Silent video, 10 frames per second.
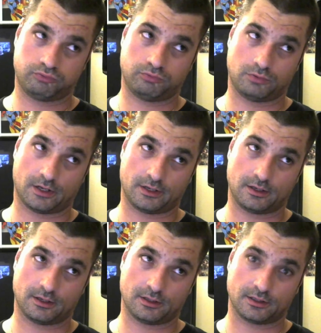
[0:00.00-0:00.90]
what I
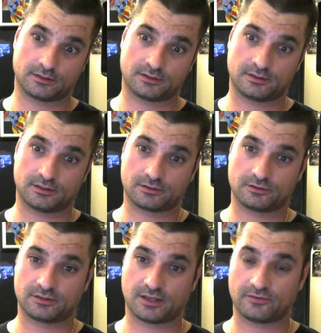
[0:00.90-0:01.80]
get, like 6 or
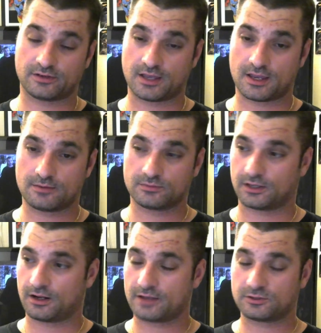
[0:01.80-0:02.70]
7 games,
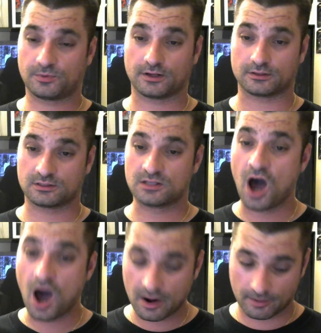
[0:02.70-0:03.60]
I spent a
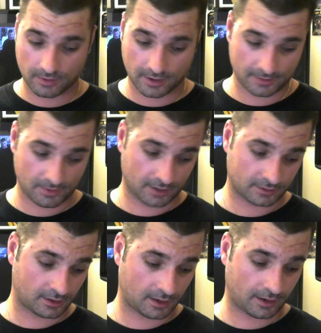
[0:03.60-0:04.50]
ton of money back
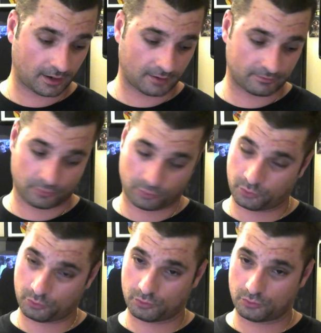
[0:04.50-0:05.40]
then. I
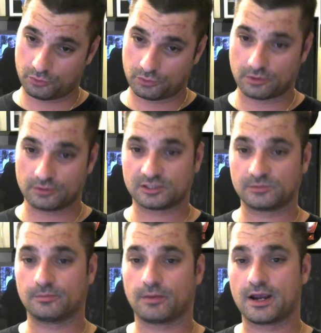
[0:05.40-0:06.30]
don't see
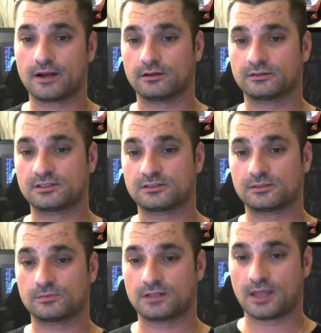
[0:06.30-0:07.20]
me buying a
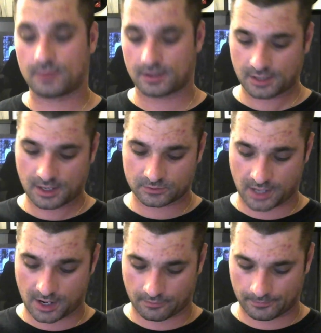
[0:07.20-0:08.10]
system and that many games
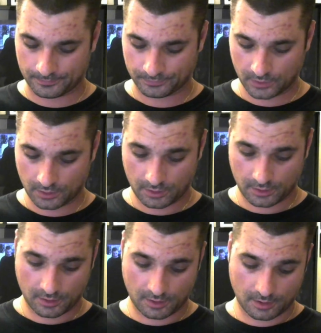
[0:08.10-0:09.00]
now.
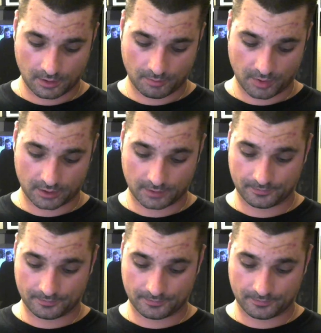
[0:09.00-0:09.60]
But